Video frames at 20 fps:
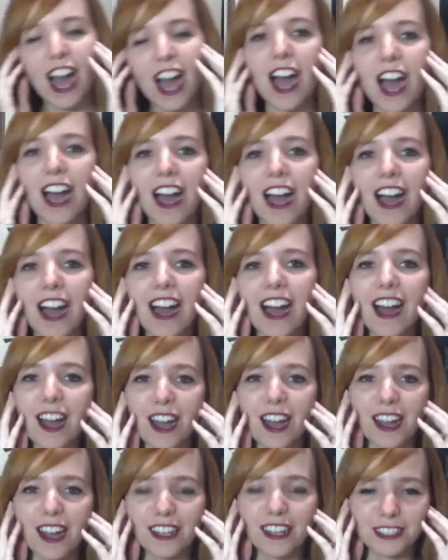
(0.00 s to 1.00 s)

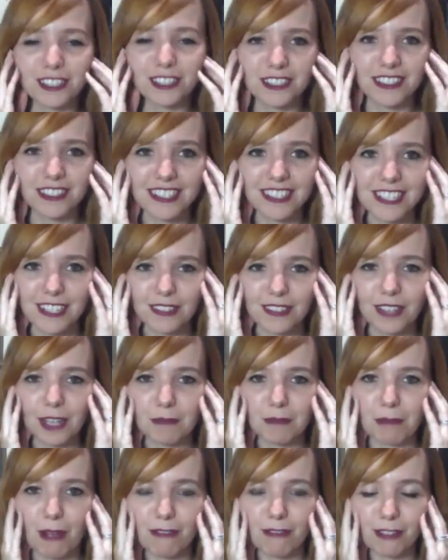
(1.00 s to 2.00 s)
do you like
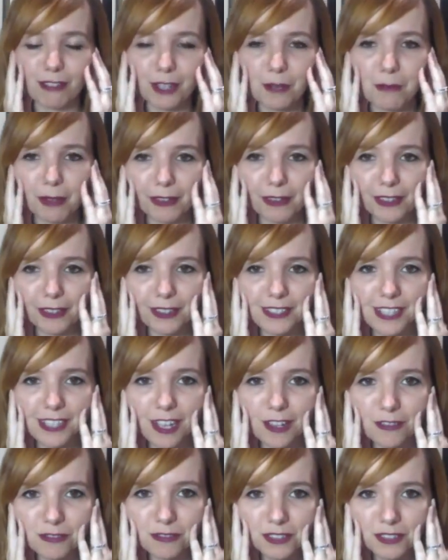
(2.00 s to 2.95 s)
Buffalo Bill yourself?